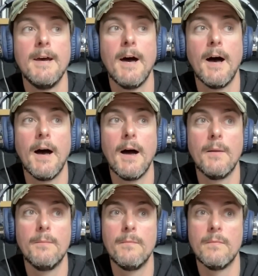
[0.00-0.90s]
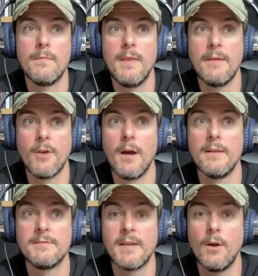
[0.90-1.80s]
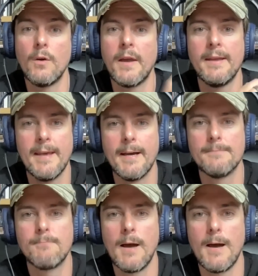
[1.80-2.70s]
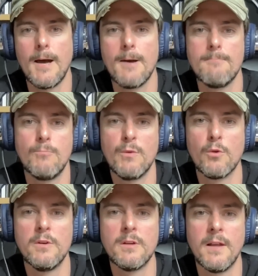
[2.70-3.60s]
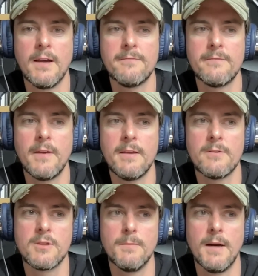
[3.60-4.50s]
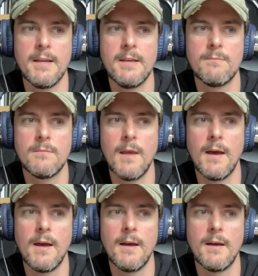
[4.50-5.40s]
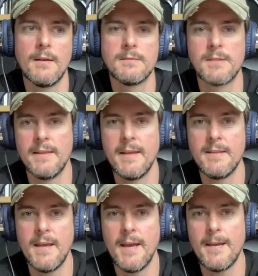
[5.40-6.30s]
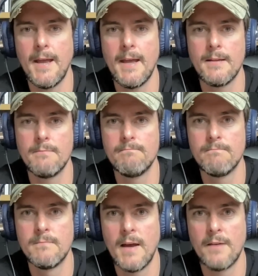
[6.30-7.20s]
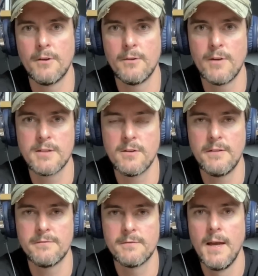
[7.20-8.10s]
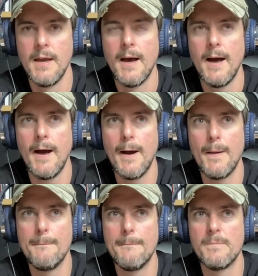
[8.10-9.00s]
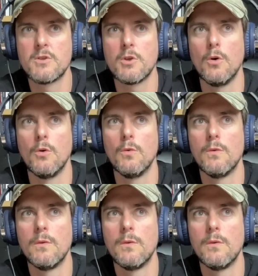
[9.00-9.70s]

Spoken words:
They've said, okay, yeah, we ruined your life. Here's your money. Sign the NDA and have a good rest of your life. So